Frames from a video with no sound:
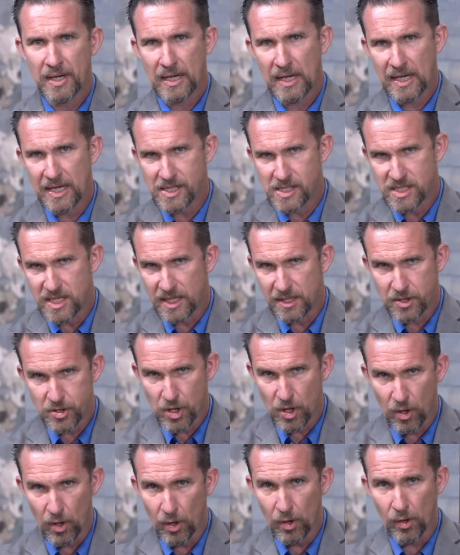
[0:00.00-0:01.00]
It's
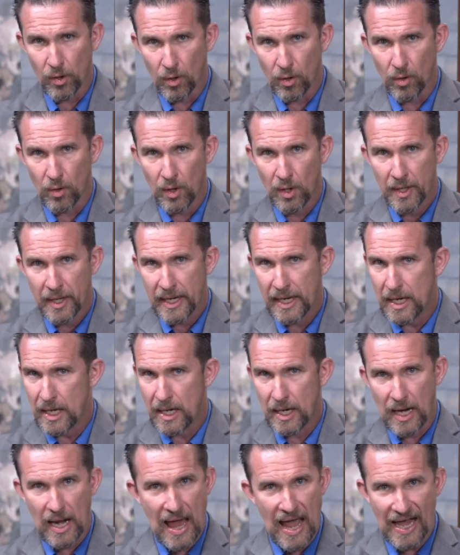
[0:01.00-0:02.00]
eternal,
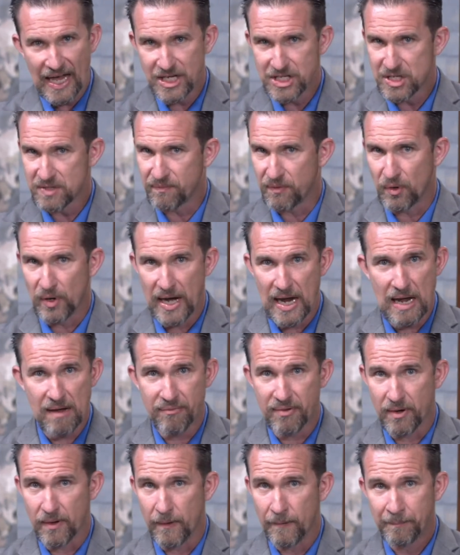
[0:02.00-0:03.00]
it lasts
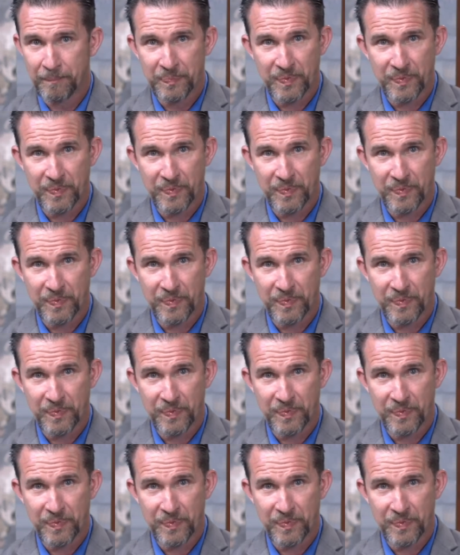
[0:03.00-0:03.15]
forever.